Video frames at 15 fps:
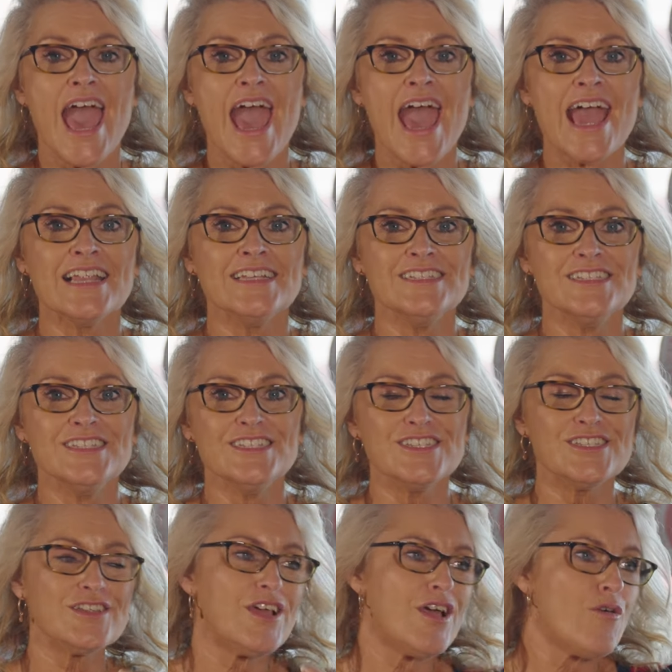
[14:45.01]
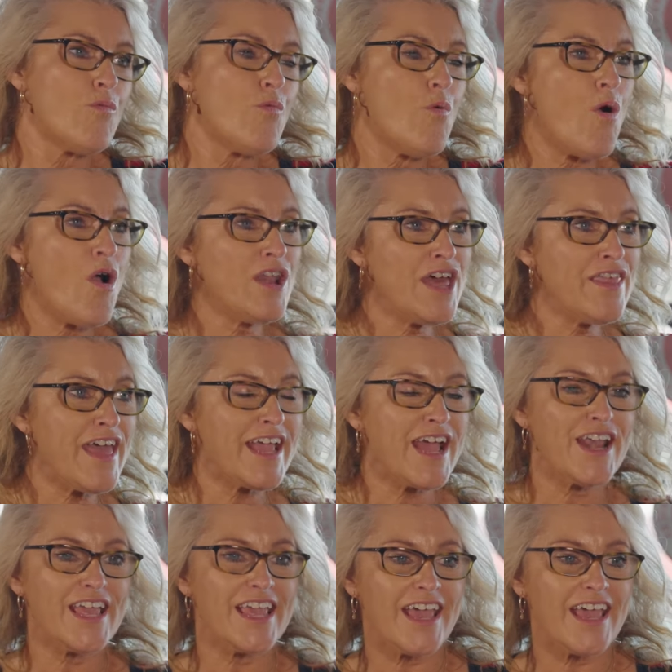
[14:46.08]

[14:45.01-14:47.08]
And what are they going